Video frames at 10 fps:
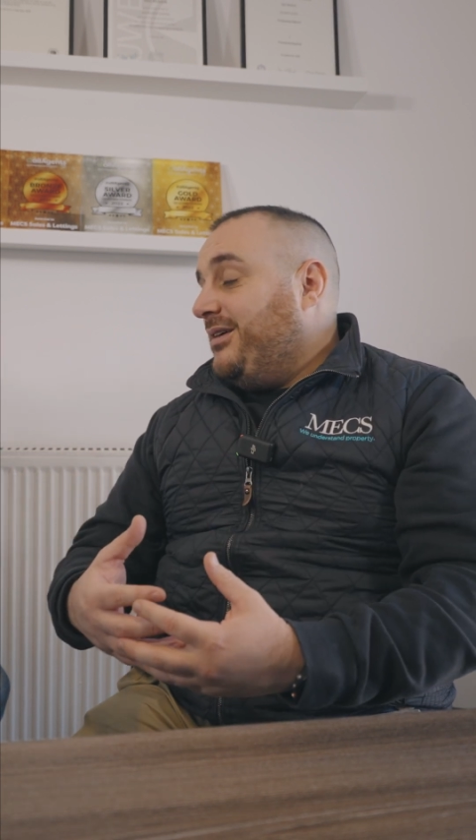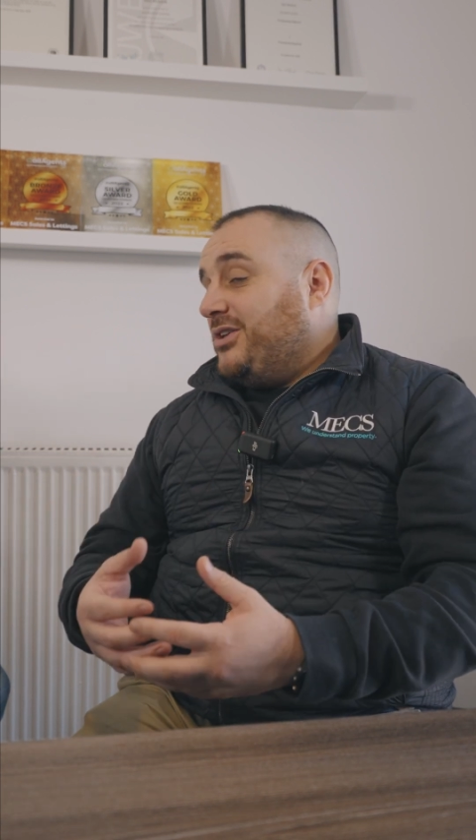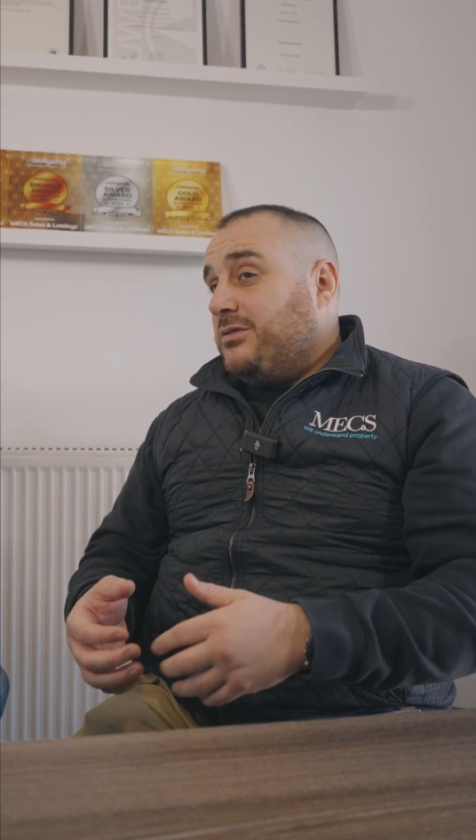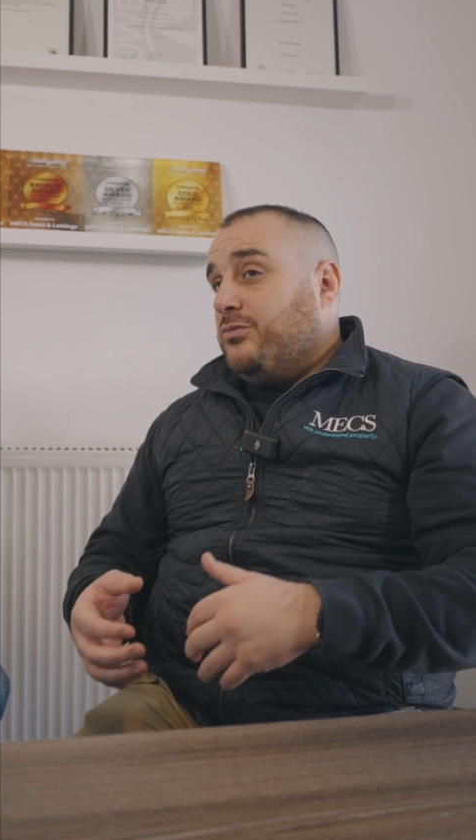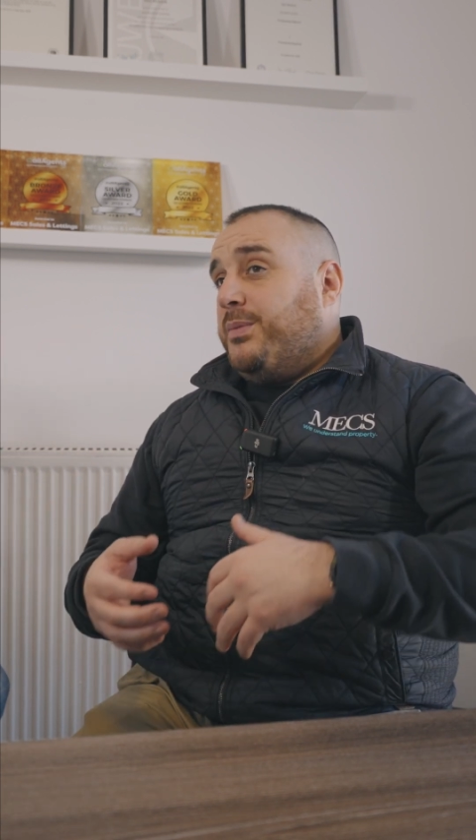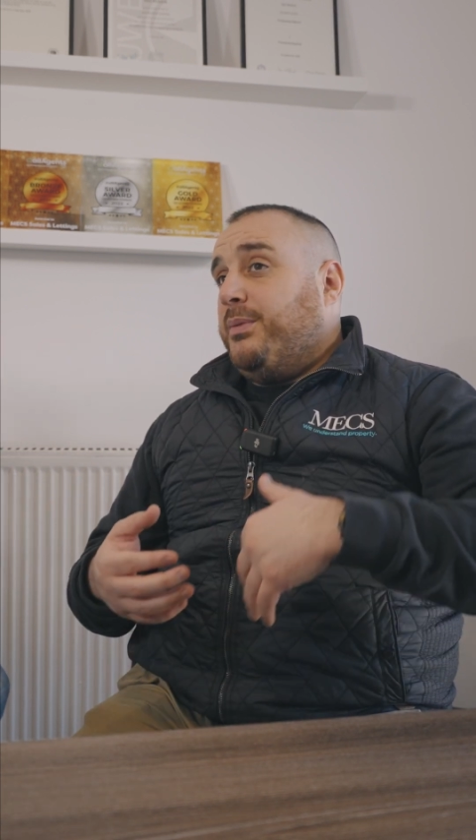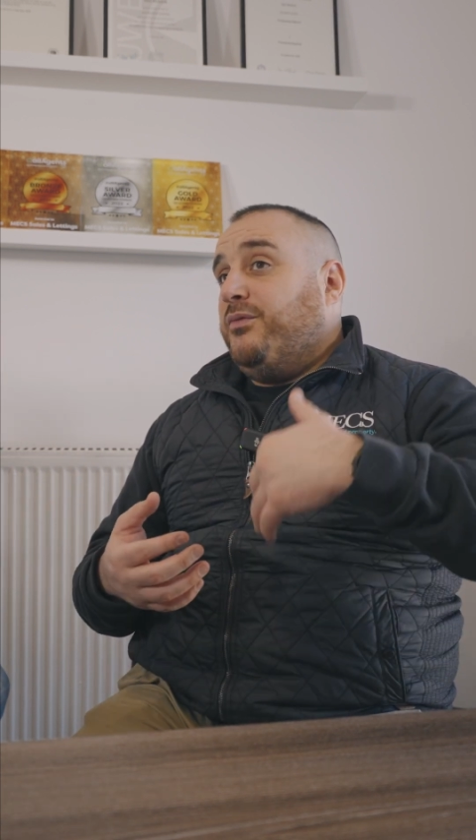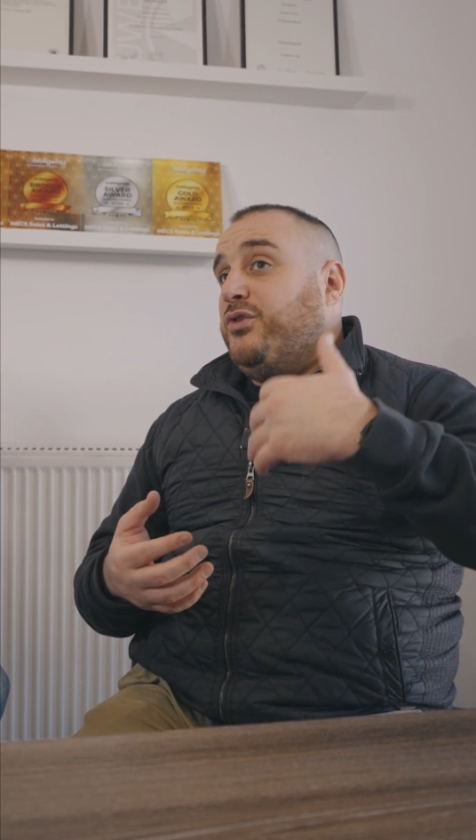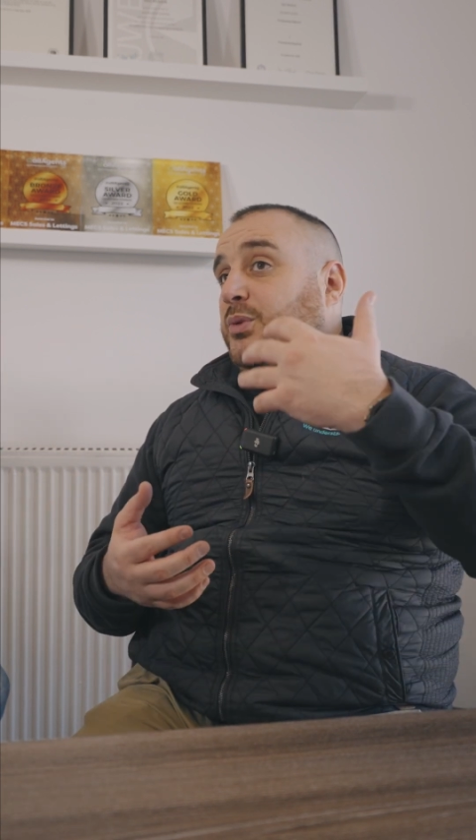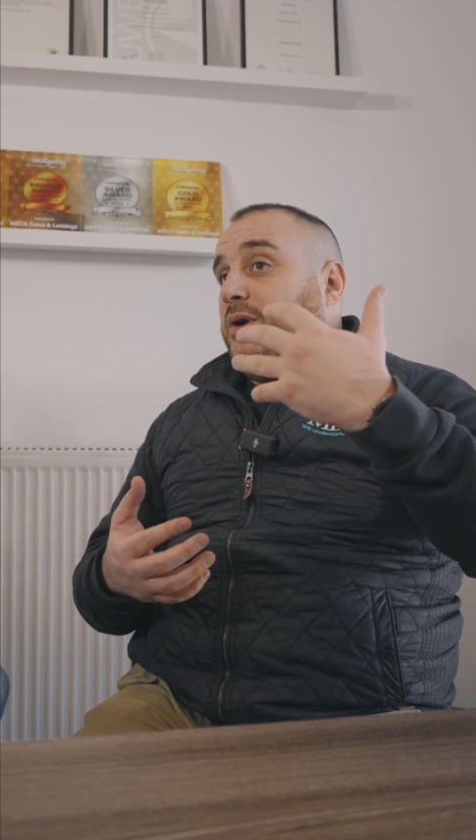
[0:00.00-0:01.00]
So when people
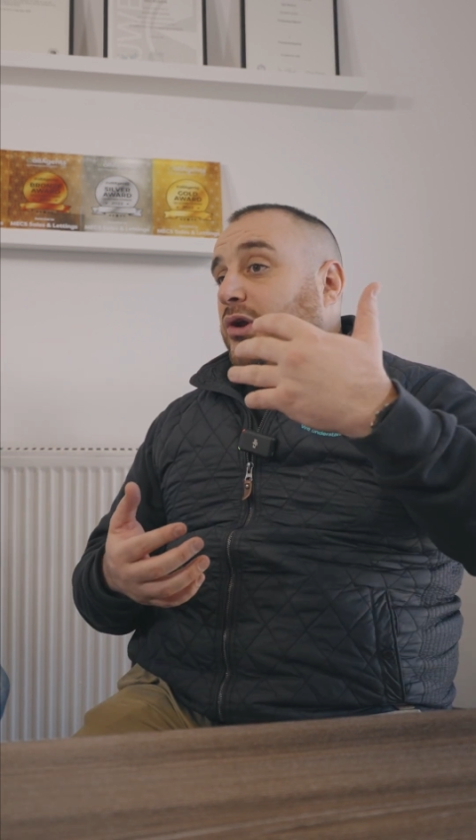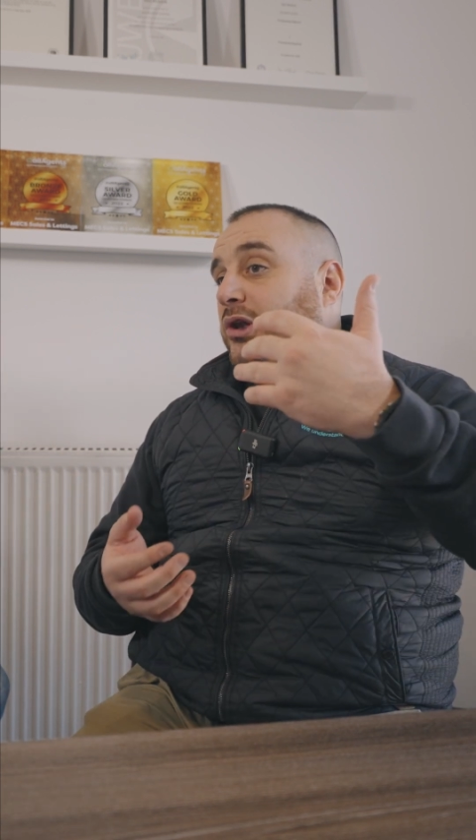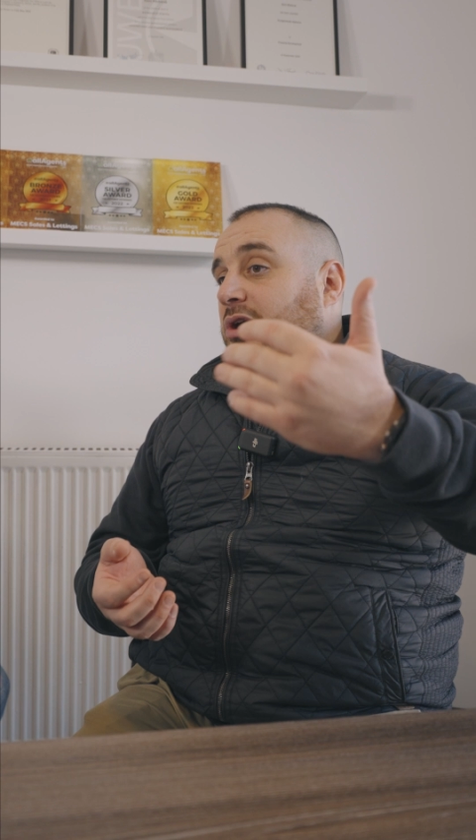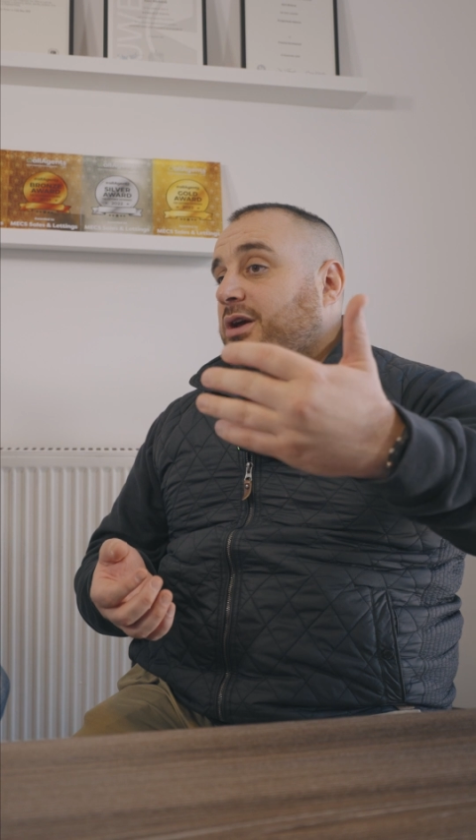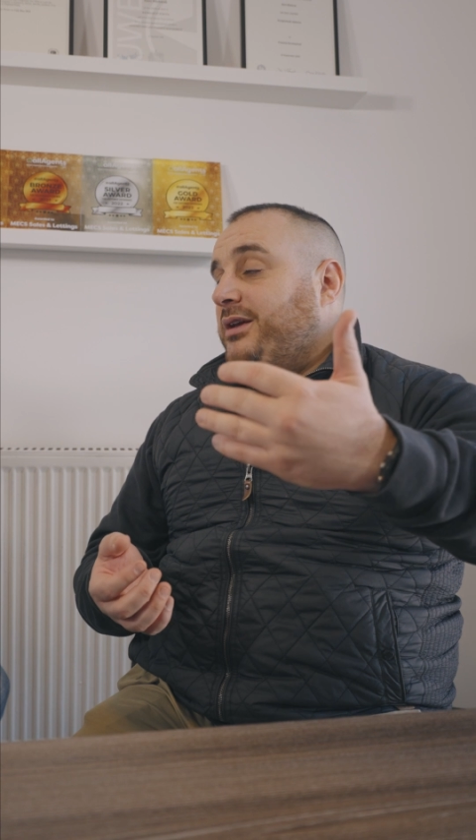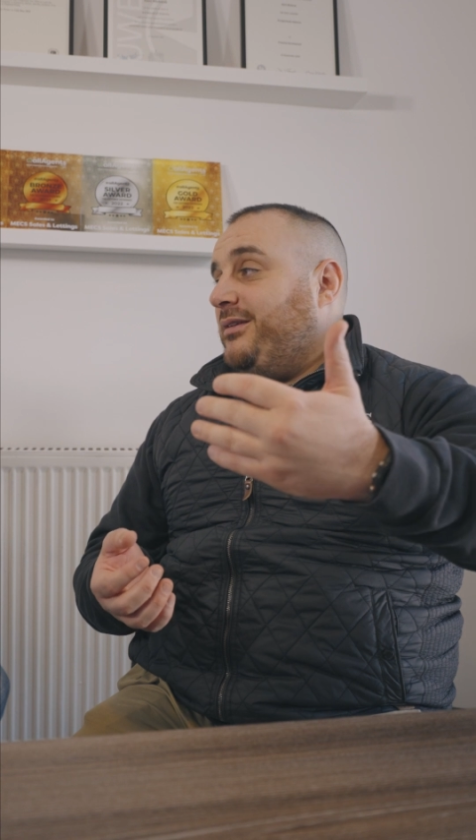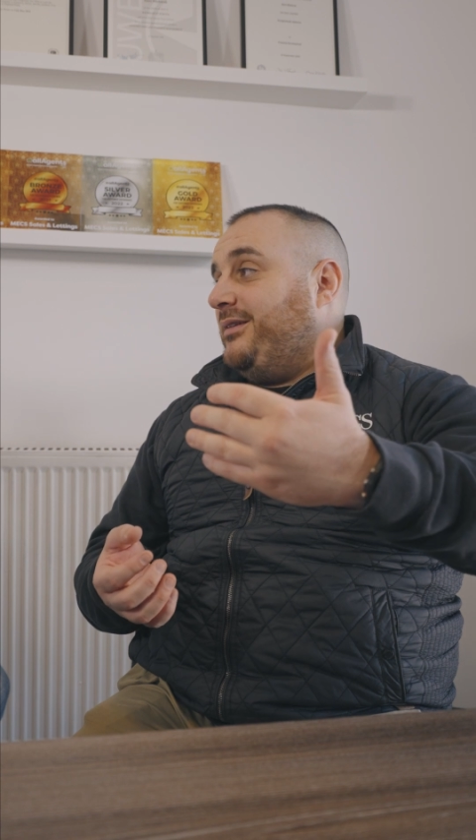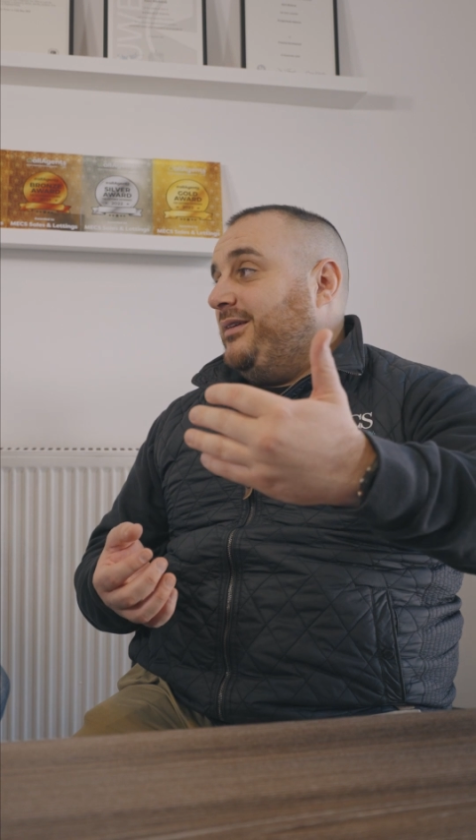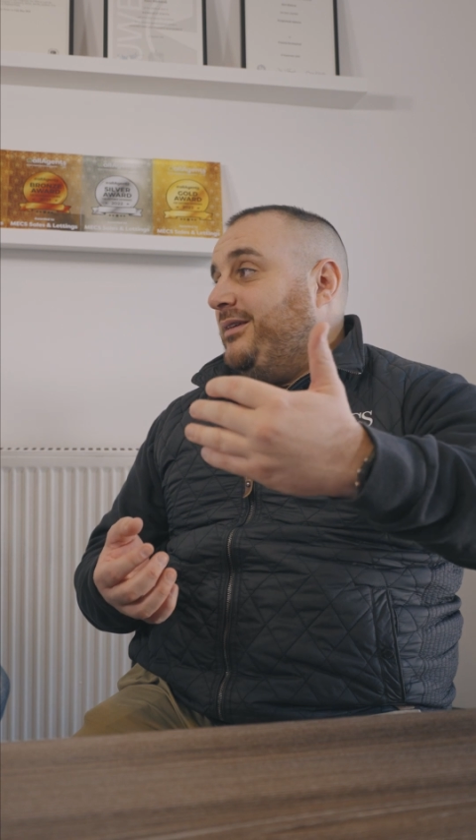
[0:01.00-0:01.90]
view it online,